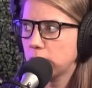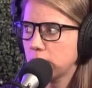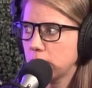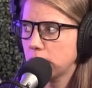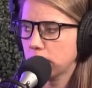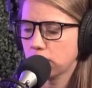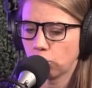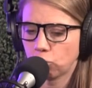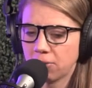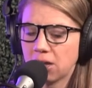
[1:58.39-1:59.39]
Yeah.
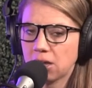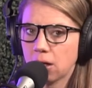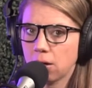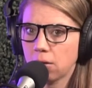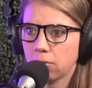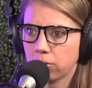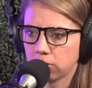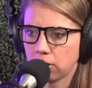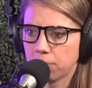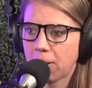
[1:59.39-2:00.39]
Social media, listening to